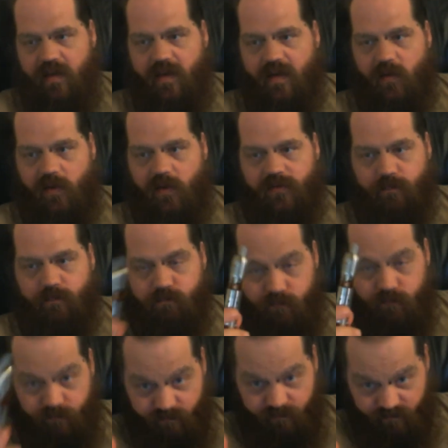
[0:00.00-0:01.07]
Anyways,
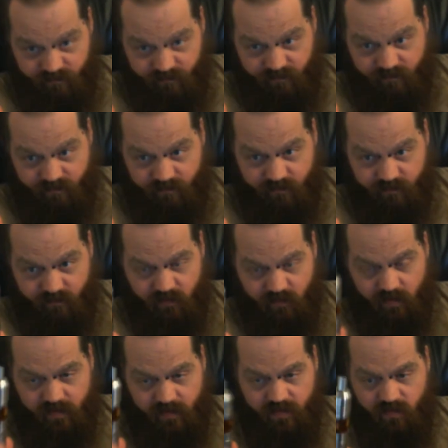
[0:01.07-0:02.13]
so
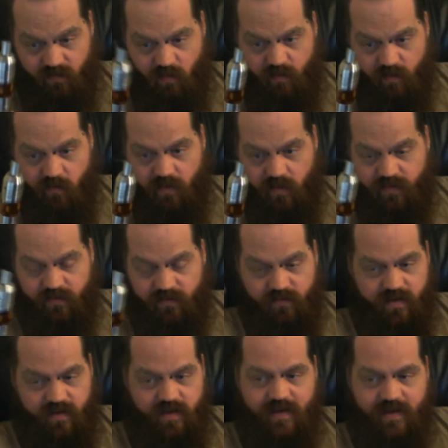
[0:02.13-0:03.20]
this is a
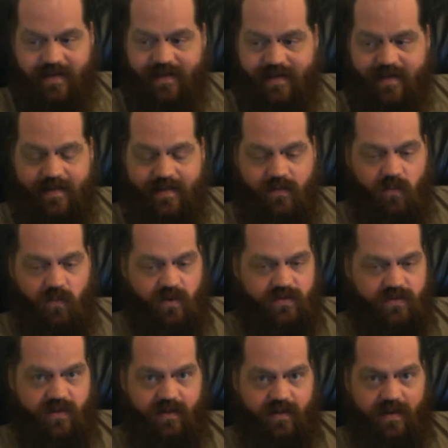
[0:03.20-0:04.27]
1.3,
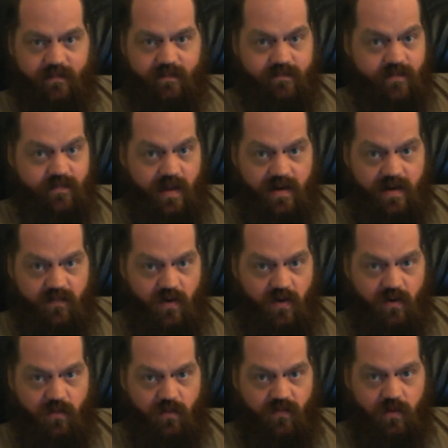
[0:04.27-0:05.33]
works on any
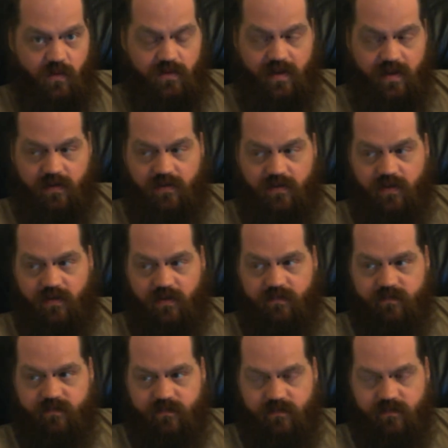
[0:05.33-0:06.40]
variable volt out there,
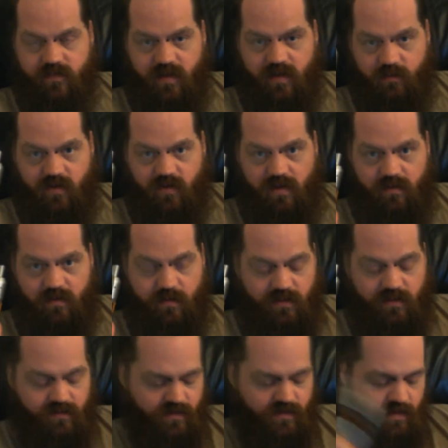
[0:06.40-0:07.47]
same solid
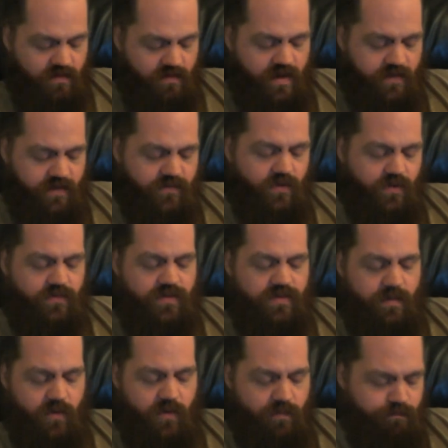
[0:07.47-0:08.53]
build, so you don't have to go
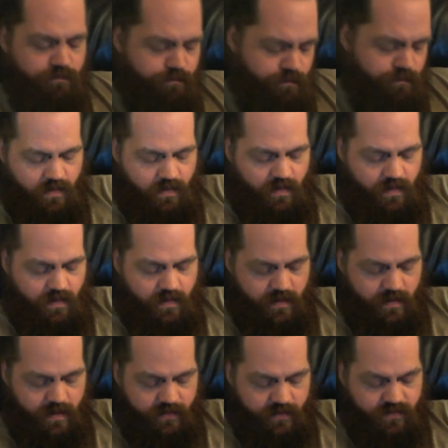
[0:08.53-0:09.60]
sub-ohm.
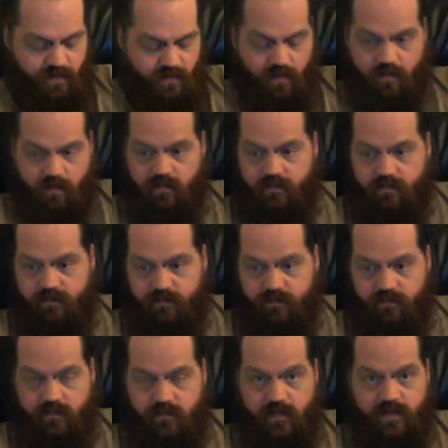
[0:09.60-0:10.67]
Okay, so
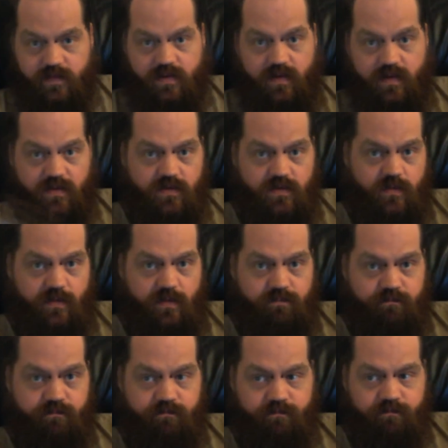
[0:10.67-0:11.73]
let's get into it.
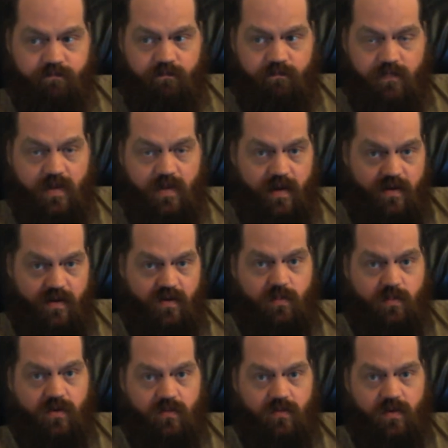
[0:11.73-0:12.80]
How do you
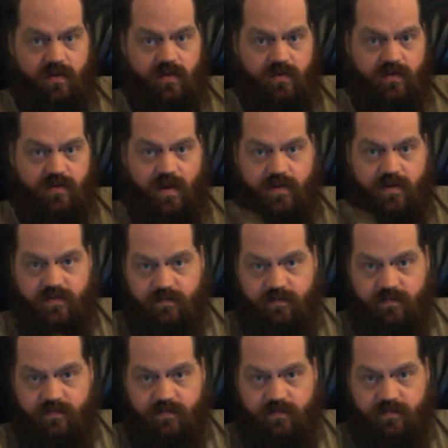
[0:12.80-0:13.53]
build one of these guys?